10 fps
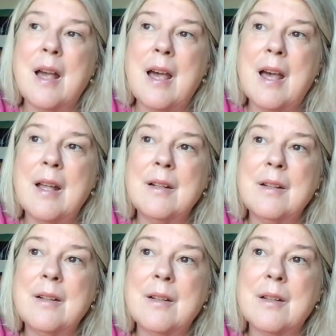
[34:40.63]

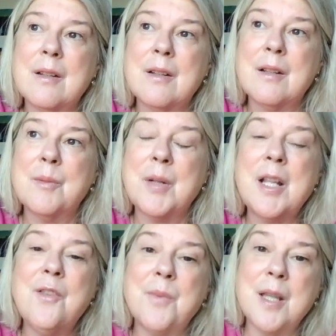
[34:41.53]
And
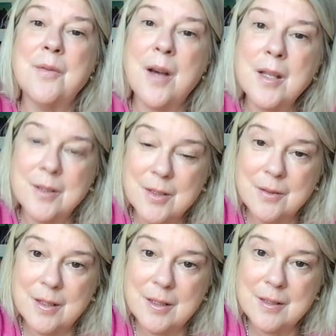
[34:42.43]
believe me, if I can do
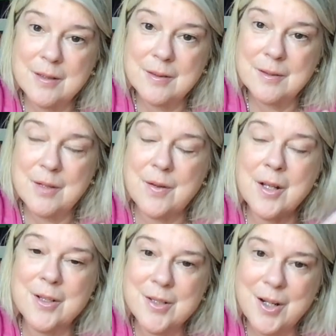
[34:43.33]
it, if I
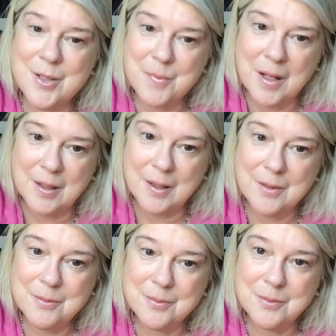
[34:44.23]
can change my
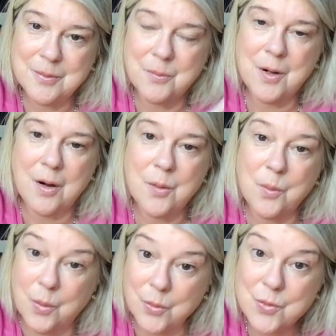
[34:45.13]
life from where I
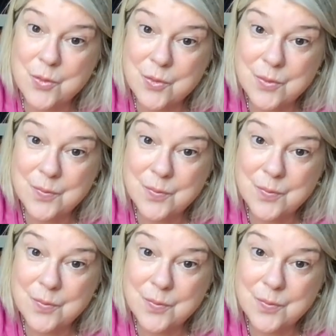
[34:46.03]
was,